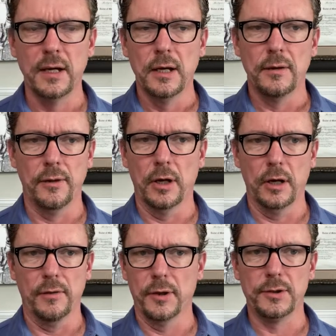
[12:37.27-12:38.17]

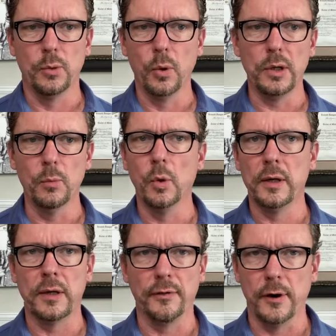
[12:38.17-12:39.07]
the
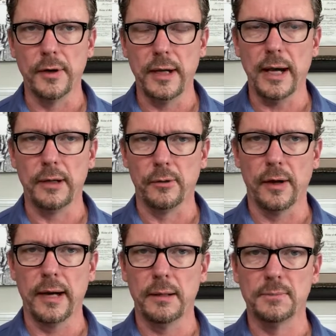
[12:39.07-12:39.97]
21 to 38
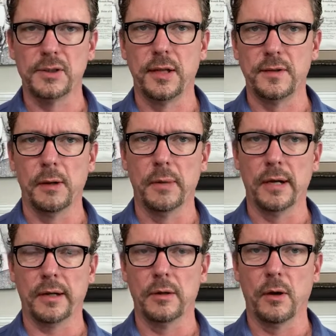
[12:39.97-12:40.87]
grams that the
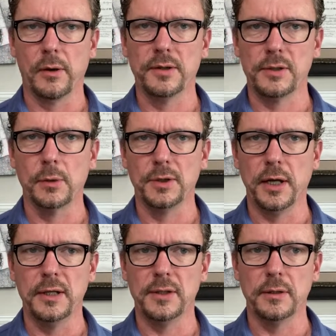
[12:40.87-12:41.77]
American Heart
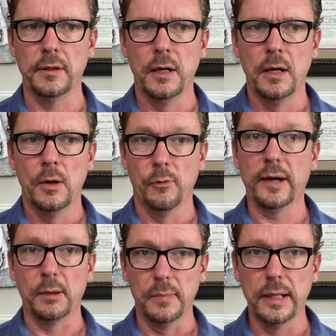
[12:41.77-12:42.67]
Association
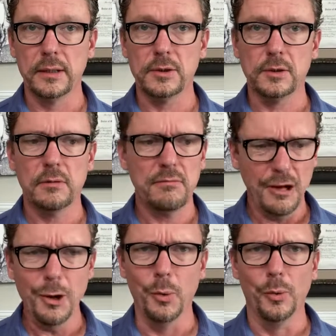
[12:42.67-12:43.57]
recommends?
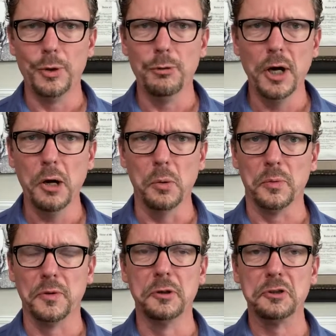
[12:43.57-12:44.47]
No, you
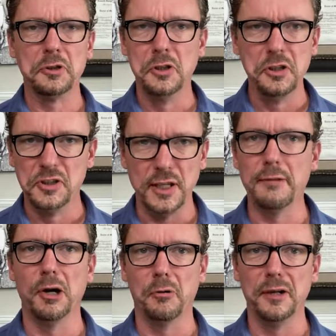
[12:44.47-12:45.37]
don't. There's
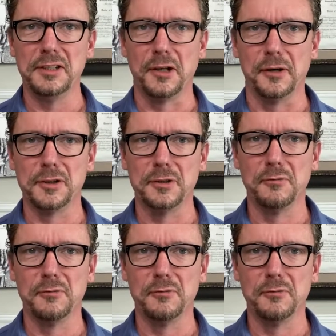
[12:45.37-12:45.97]
zero research